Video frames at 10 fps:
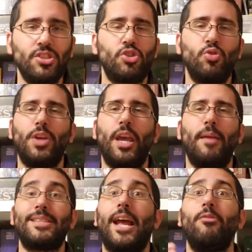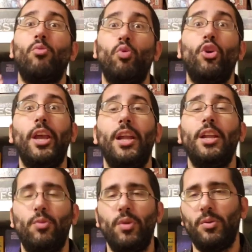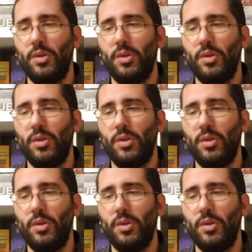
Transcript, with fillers: These are two games that I really, really,